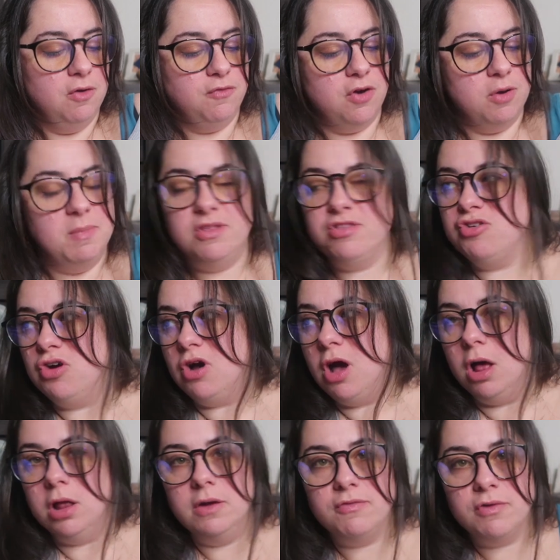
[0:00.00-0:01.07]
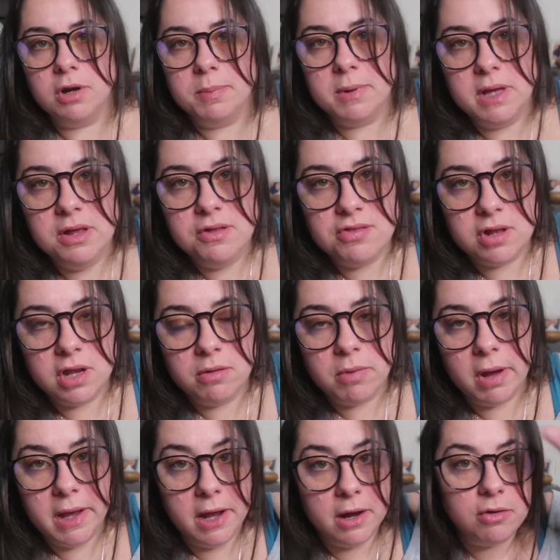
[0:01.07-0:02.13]
for Mister Oliver, but he's sitting
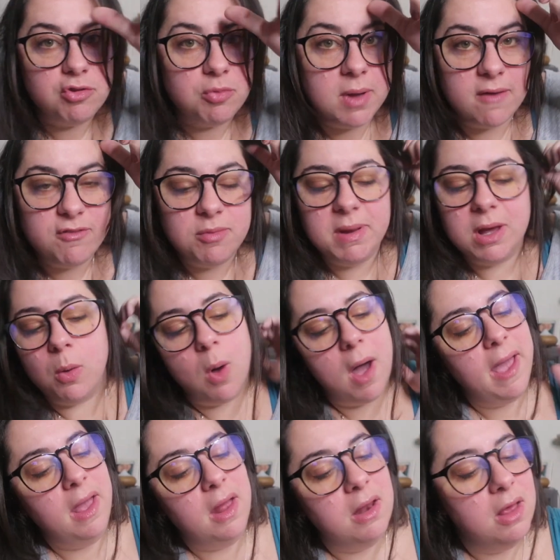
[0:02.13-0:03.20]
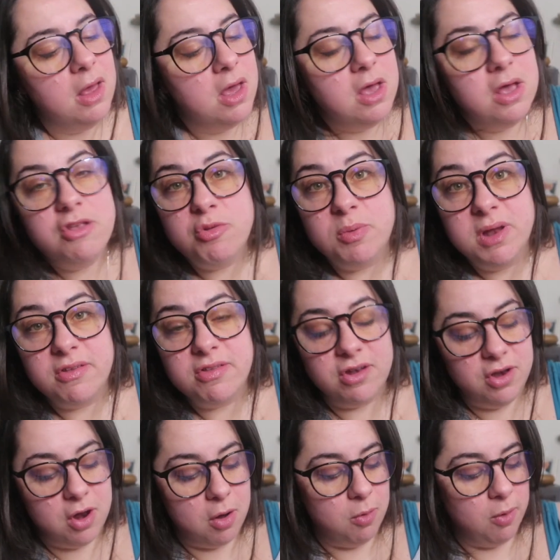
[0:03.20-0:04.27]
right here, so we have to be quiet so he
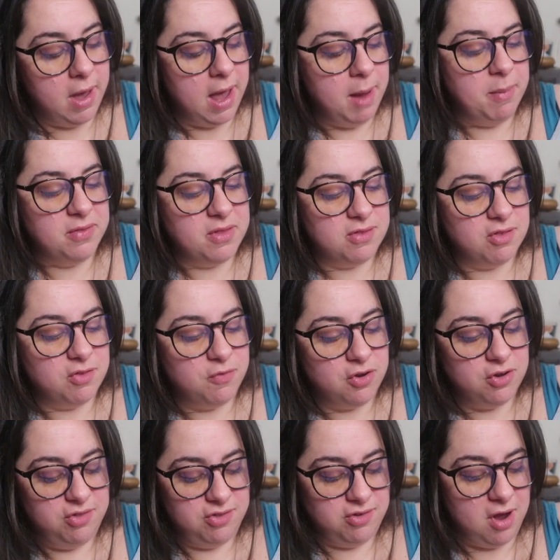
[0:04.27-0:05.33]
doesn't know, okay? But this is for his